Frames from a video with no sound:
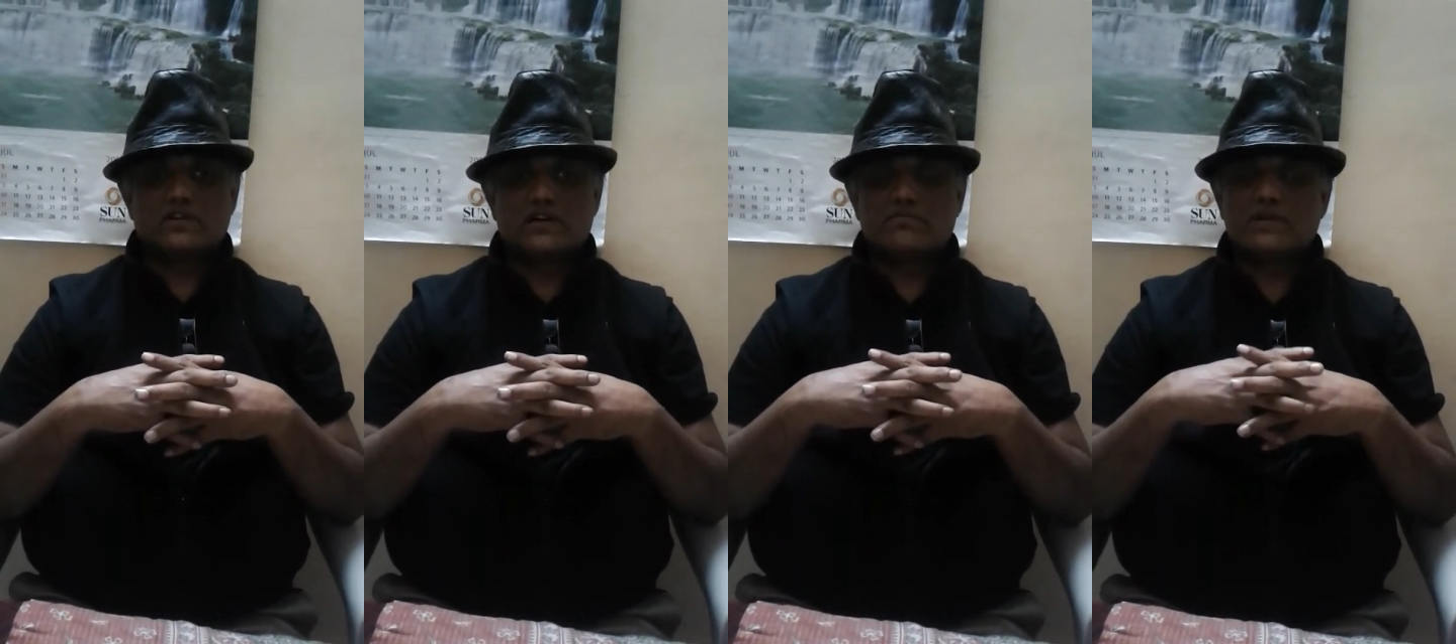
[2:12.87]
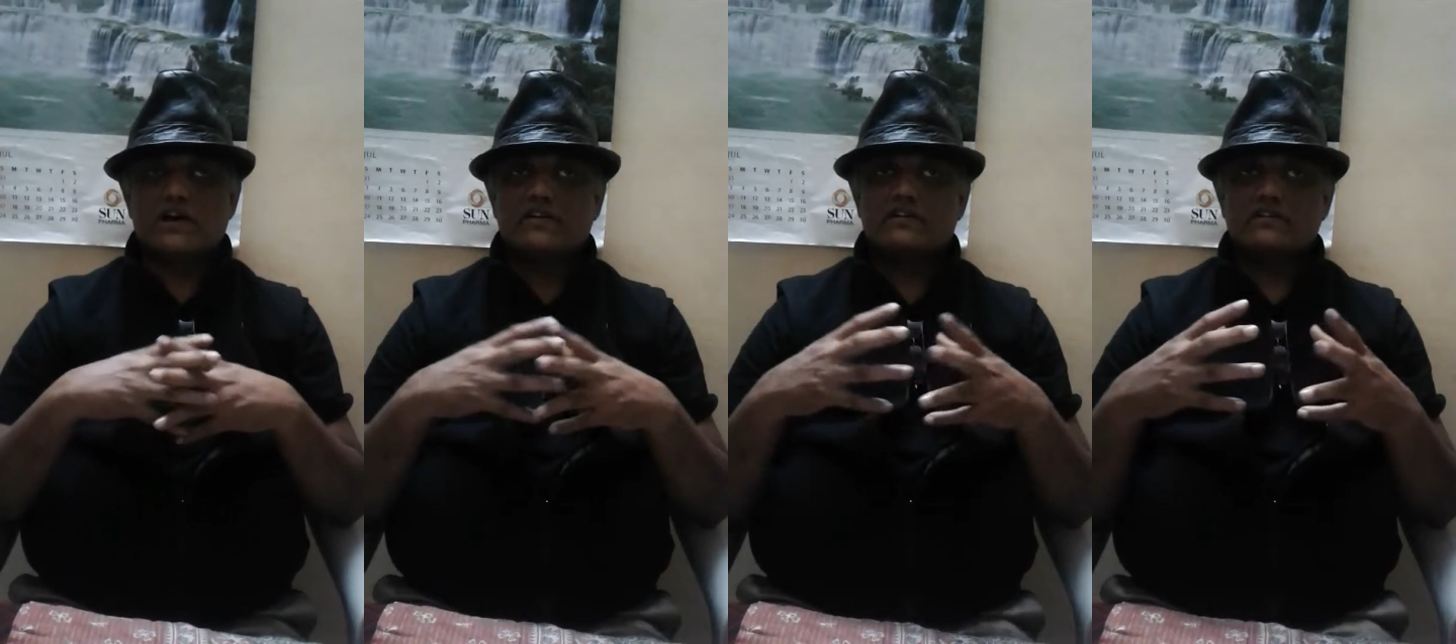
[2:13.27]

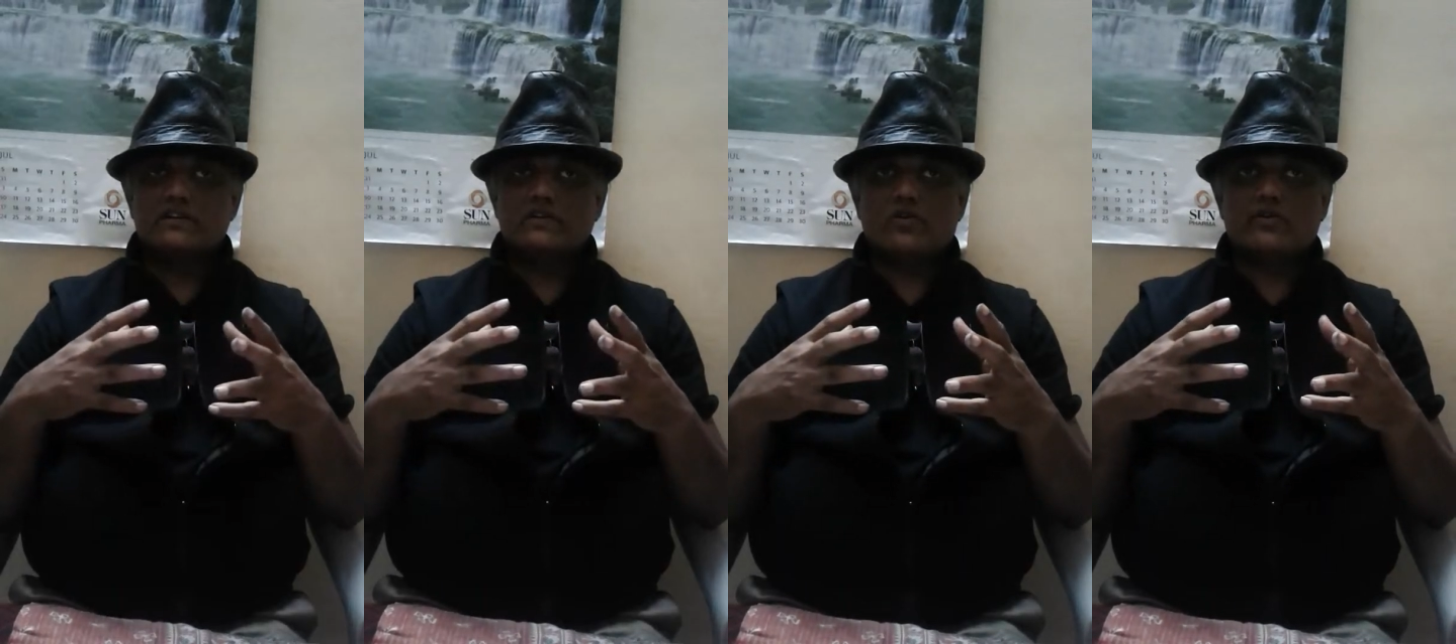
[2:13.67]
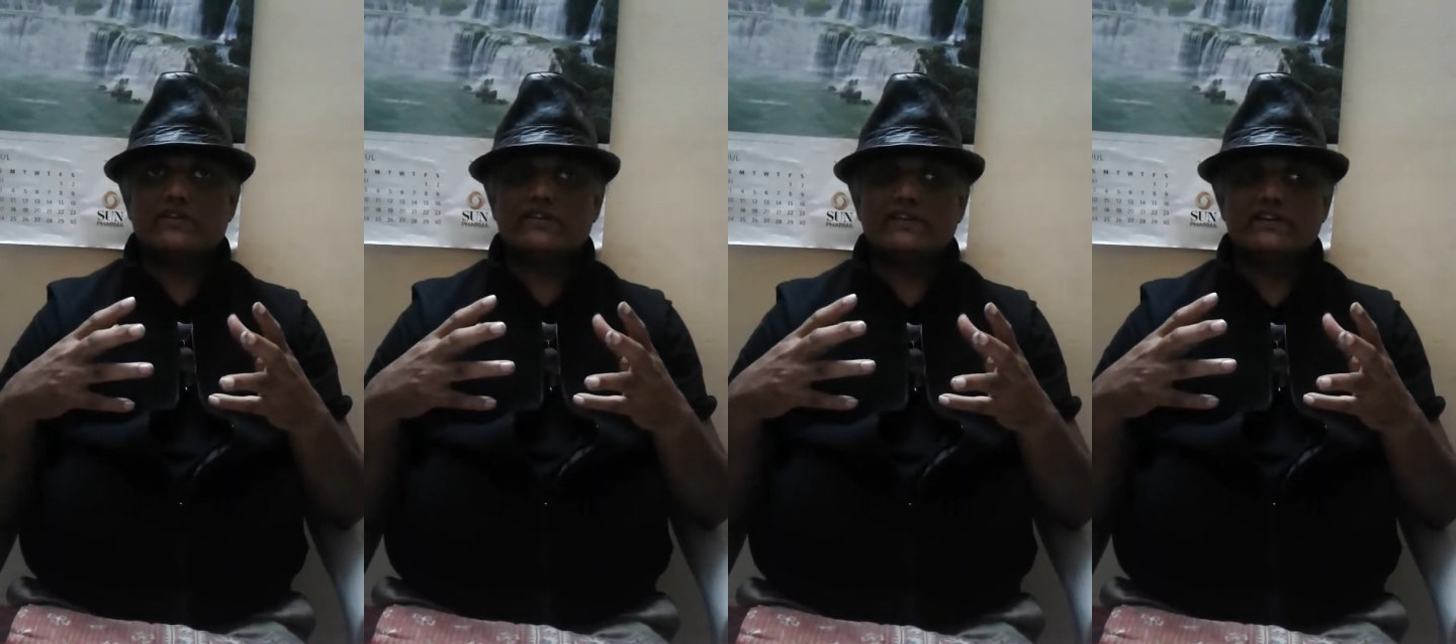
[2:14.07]
apparently on
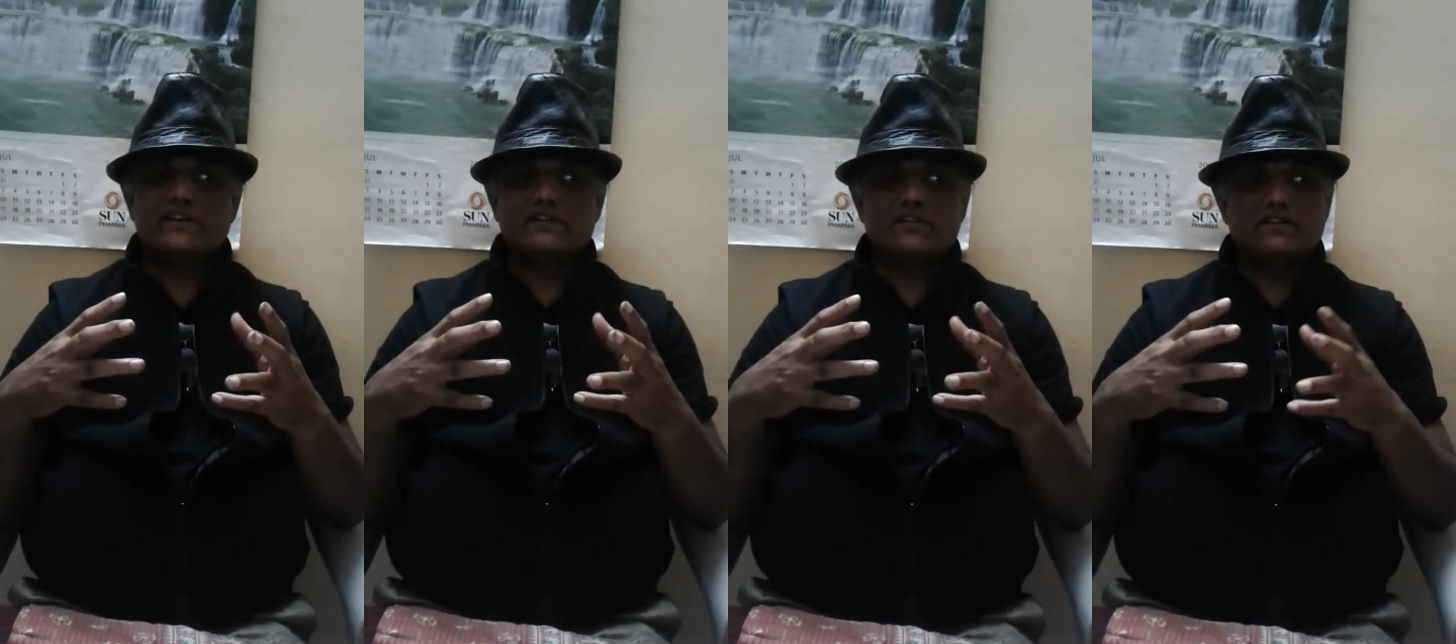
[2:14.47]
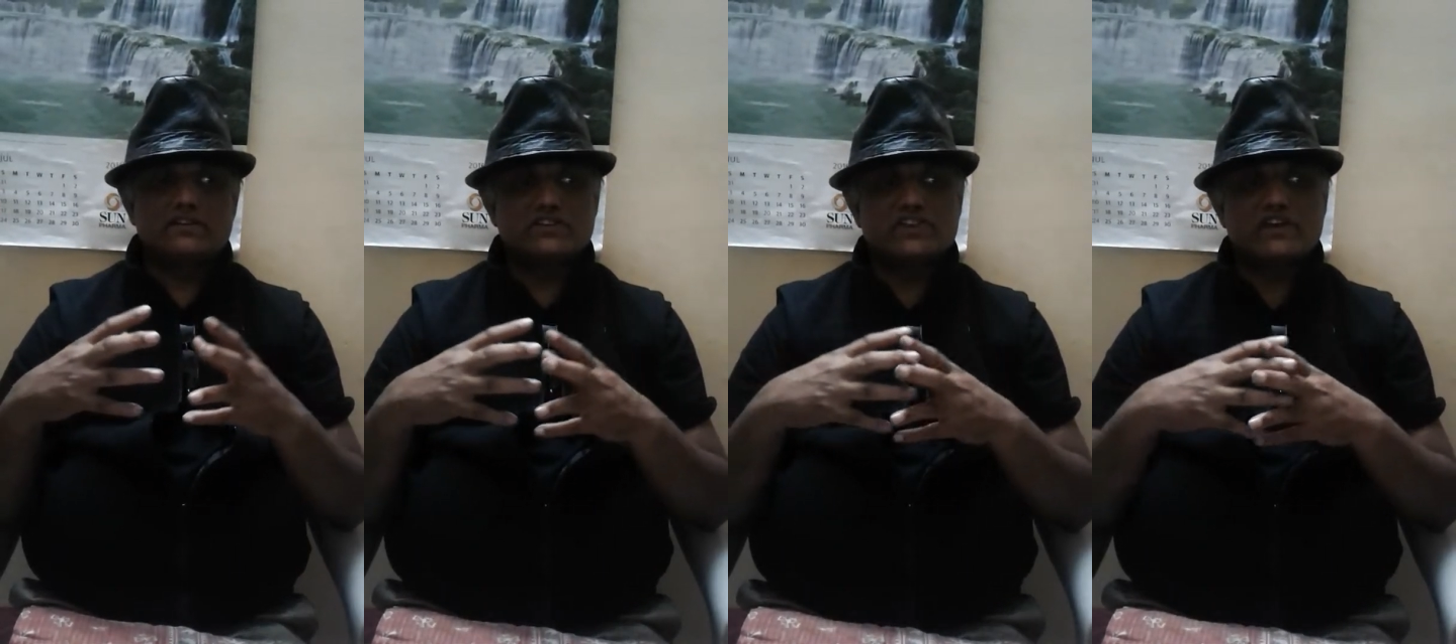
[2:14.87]
seat
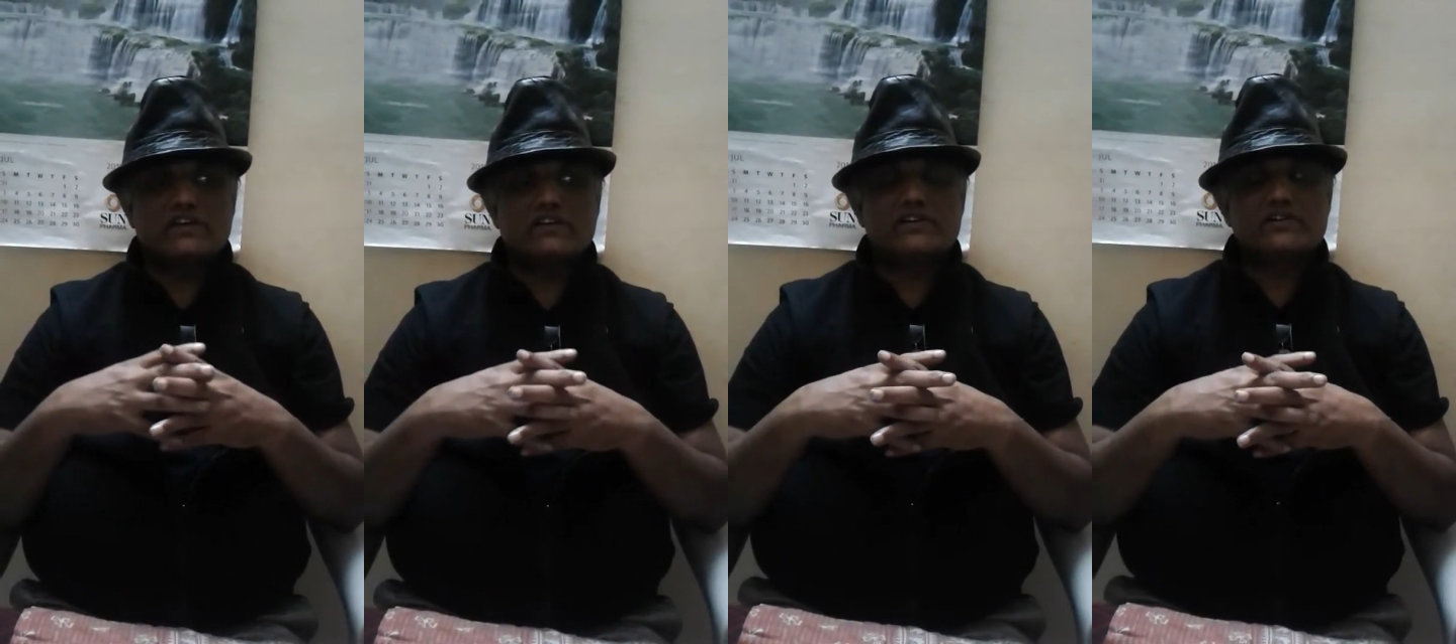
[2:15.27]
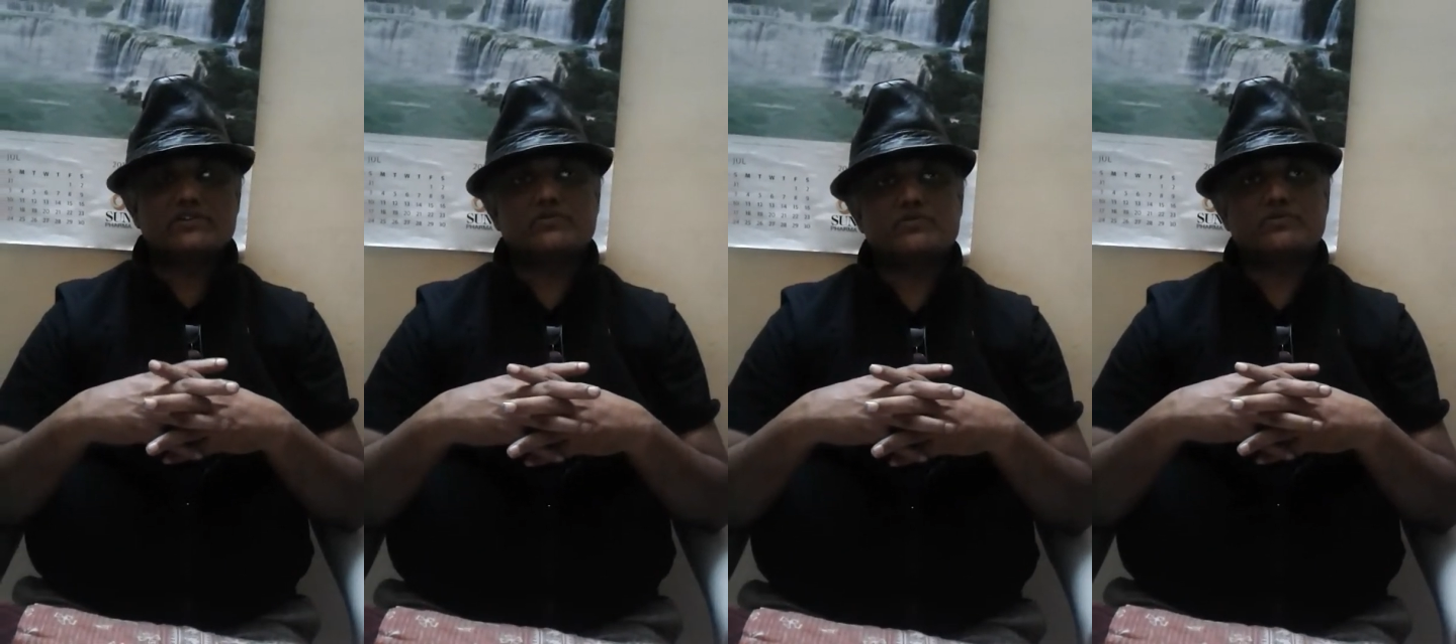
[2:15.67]
sharing
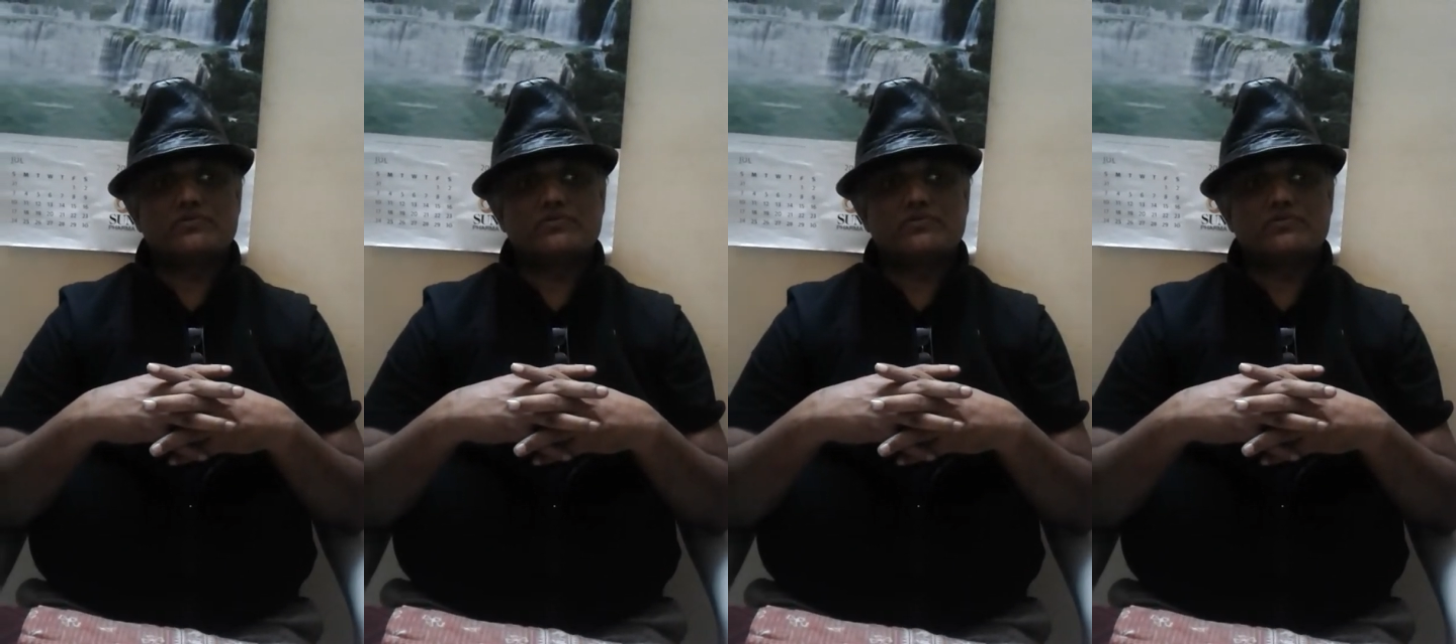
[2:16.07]
issue.